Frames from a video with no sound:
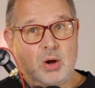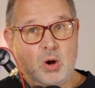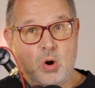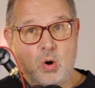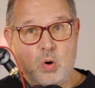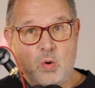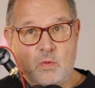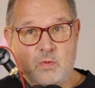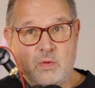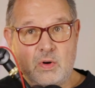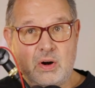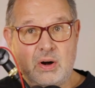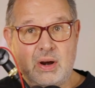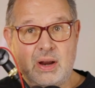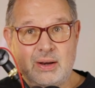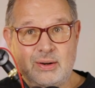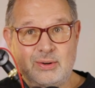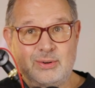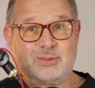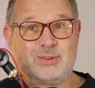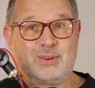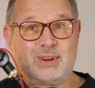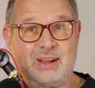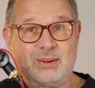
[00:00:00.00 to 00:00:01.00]
over
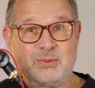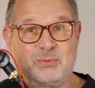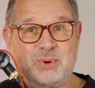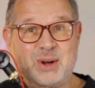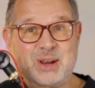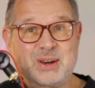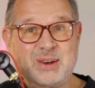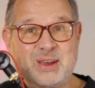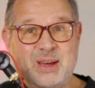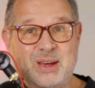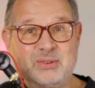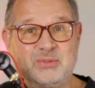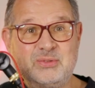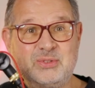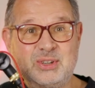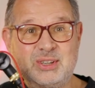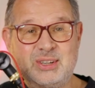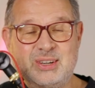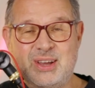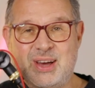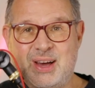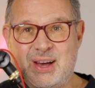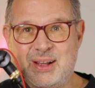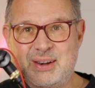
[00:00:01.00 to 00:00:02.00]

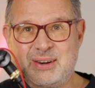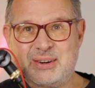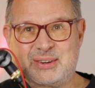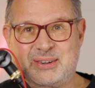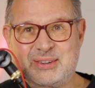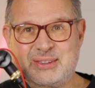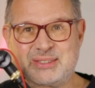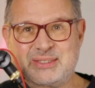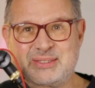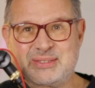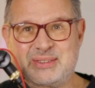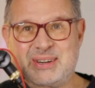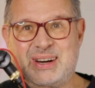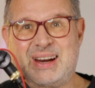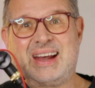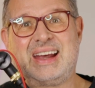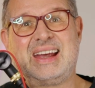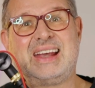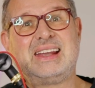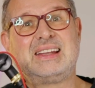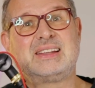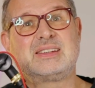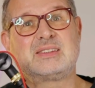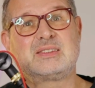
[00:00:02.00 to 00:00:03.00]
$100, right?